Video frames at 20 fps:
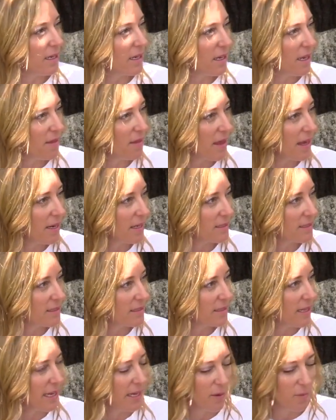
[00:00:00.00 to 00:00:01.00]
And then it's
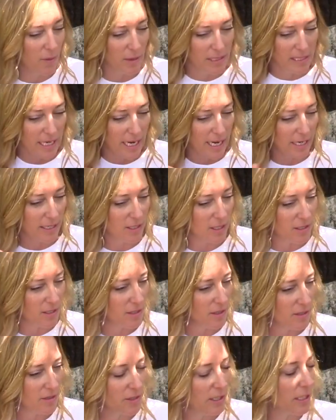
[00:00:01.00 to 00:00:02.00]
like one day it
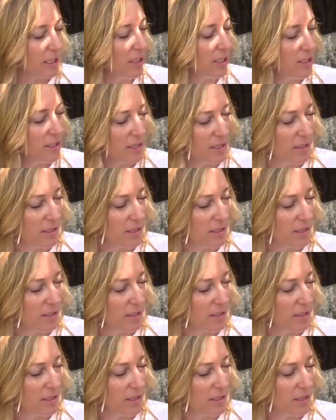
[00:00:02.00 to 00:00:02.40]
just triggers